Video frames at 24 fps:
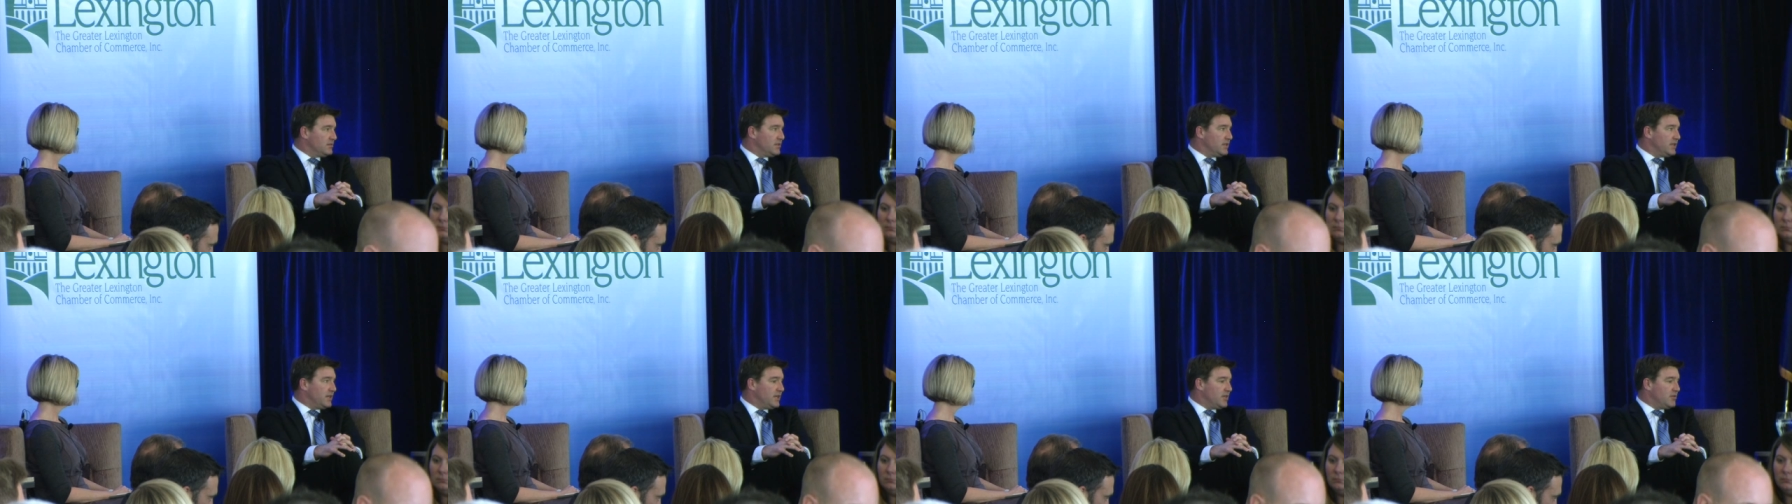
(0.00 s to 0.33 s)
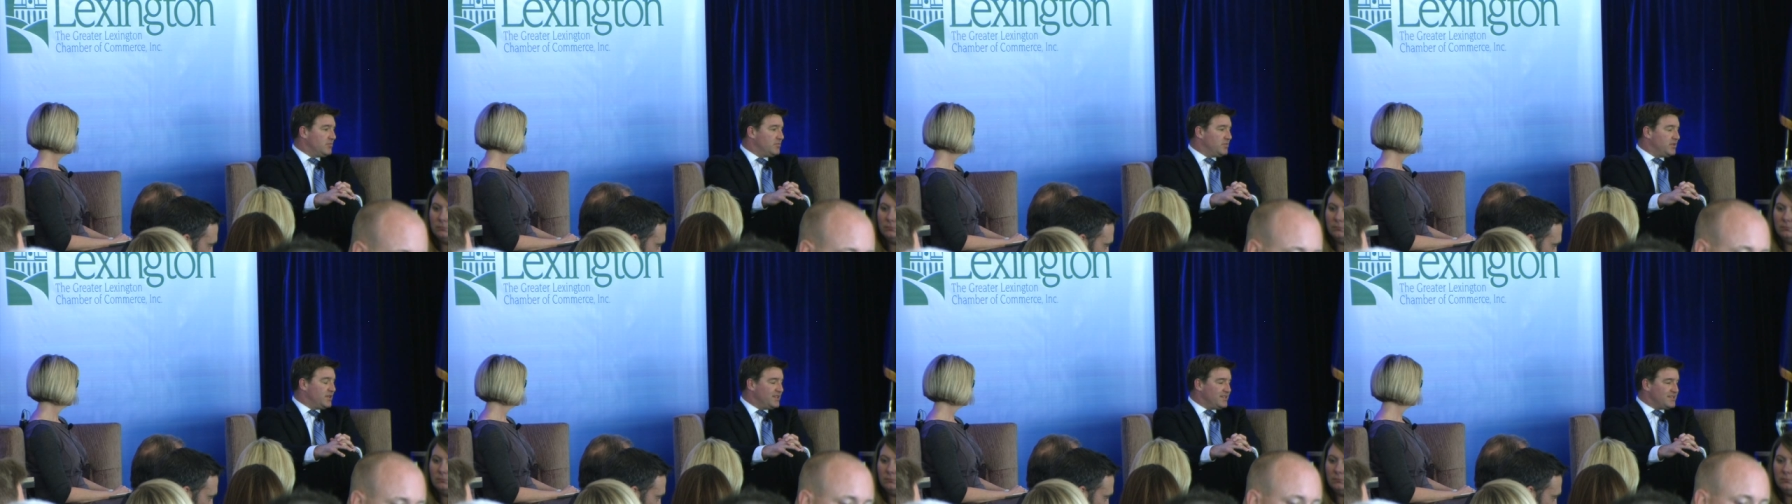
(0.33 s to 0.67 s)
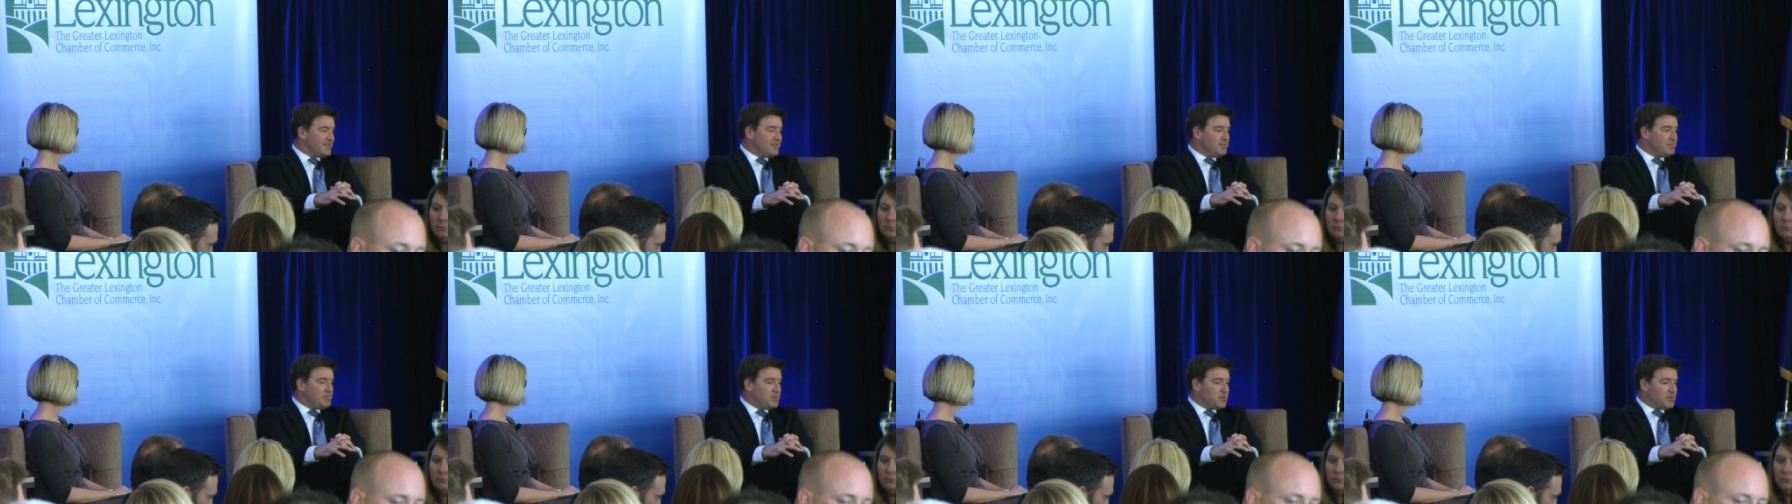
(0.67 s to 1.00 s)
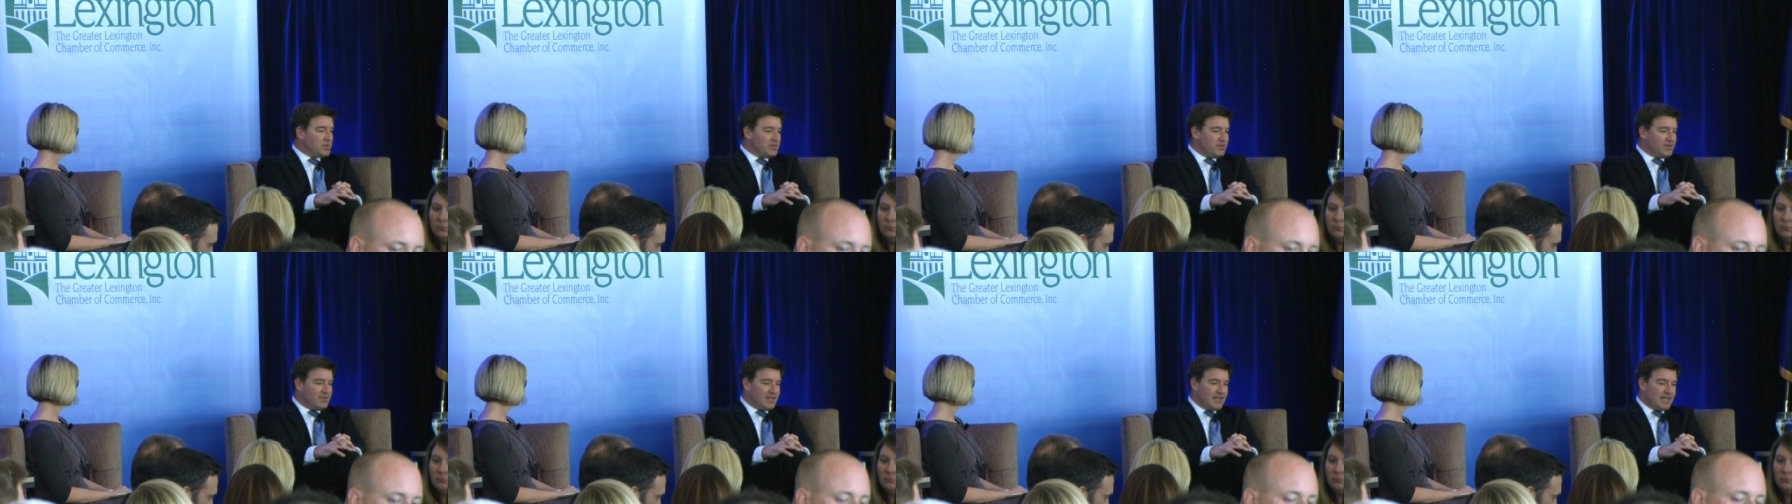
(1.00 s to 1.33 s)
but it's
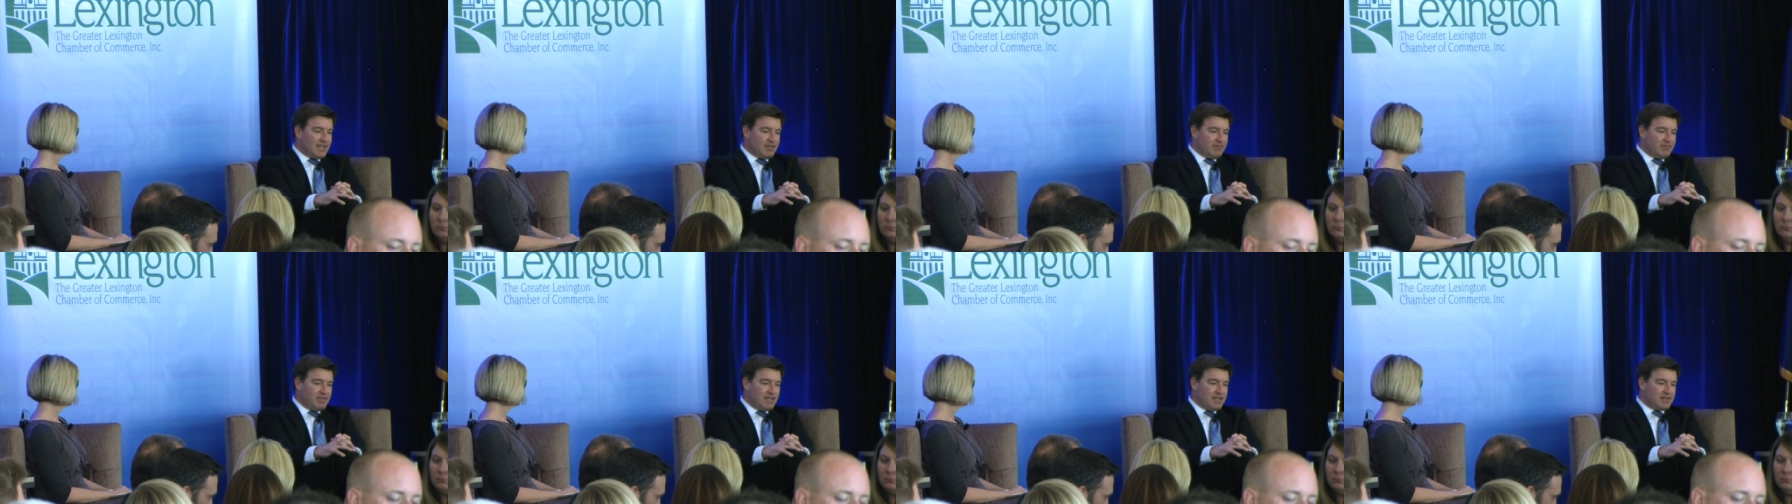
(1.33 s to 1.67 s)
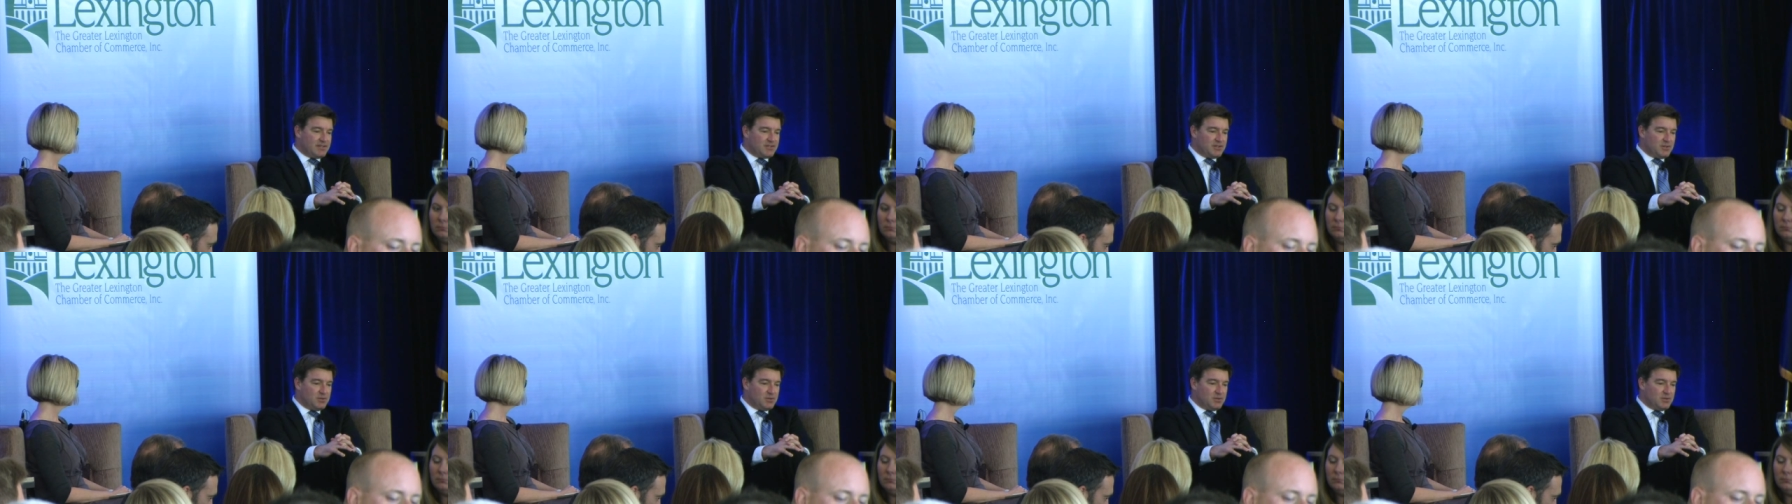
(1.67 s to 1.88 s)
important to have that